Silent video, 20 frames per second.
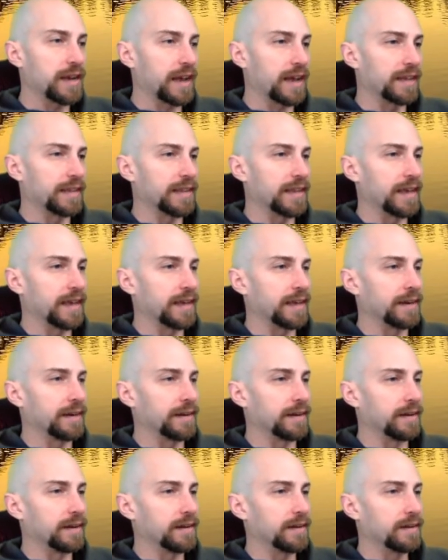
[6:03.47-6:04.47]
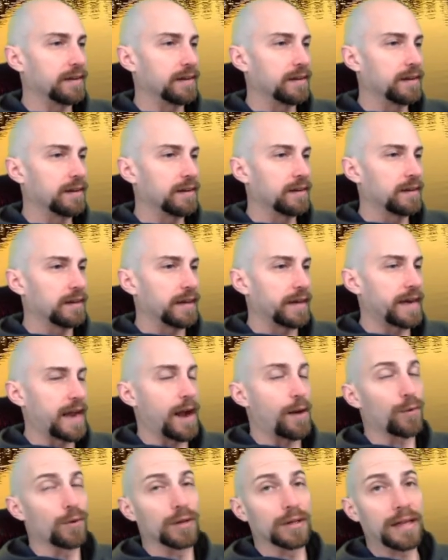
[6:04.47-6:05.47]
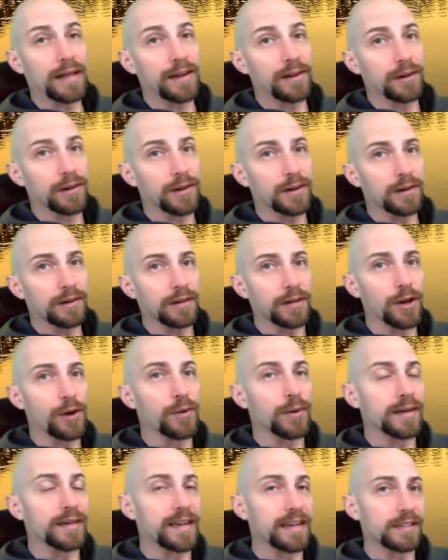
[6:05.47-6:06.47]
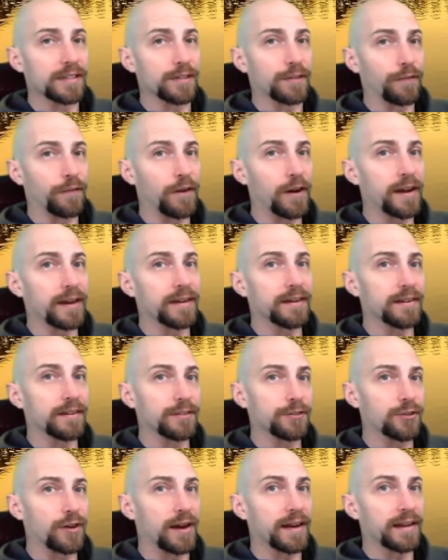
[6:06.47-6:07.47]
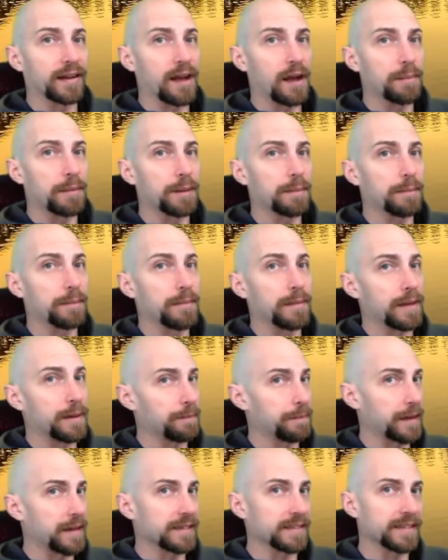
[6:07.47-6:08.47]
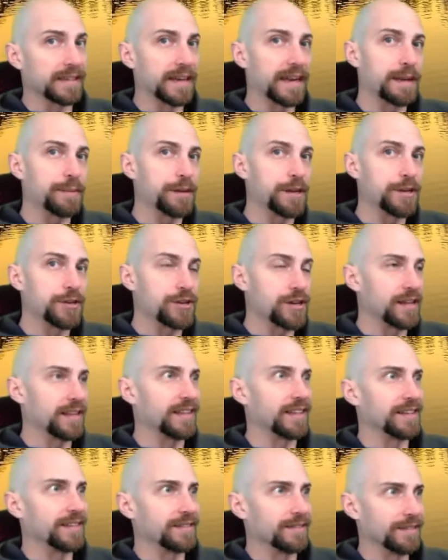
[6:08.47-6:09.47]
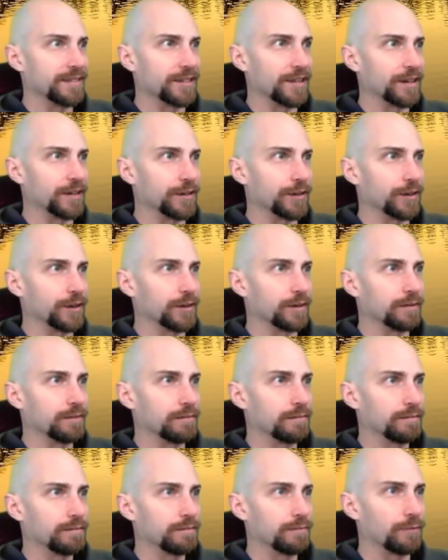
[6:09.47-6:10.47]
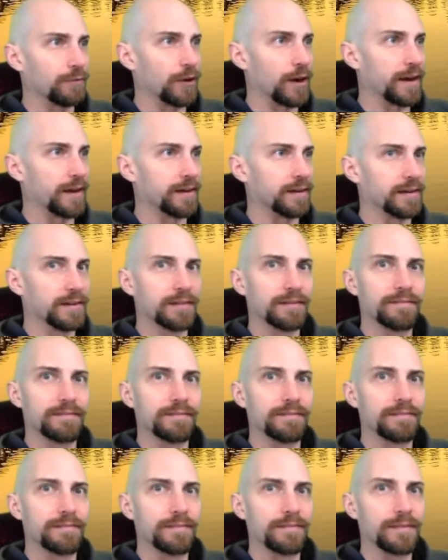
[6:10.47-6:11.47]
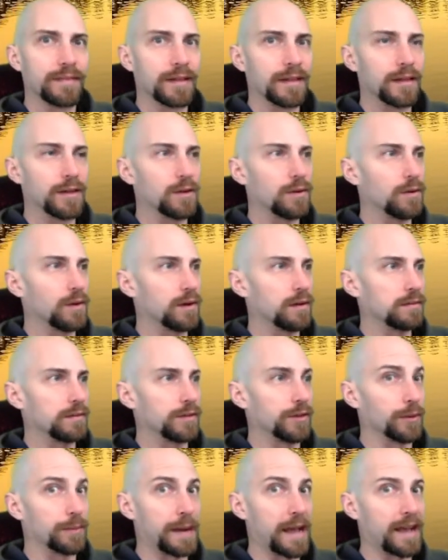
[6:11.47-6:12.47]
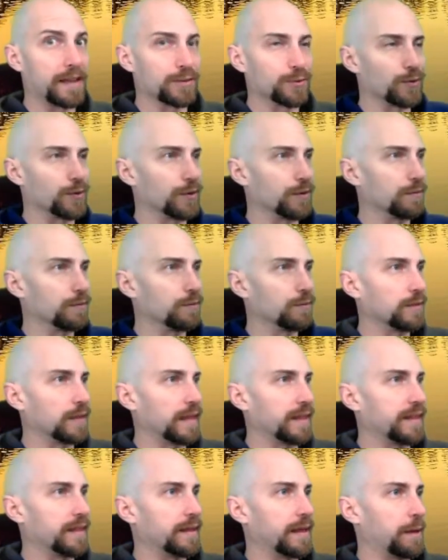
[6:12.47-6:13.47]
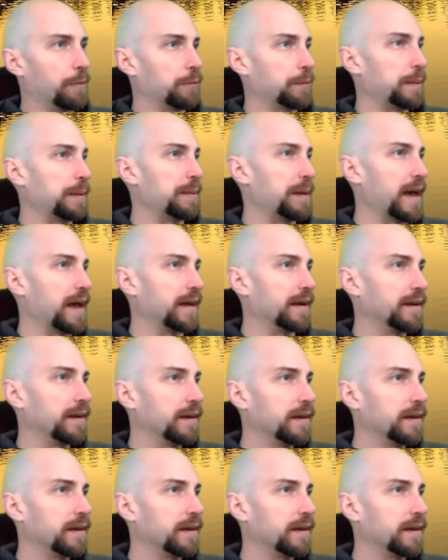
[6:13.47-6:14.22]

and then an hour later go and text a friend, try and copy and paste an image, and then send your friend your password. That would be bad.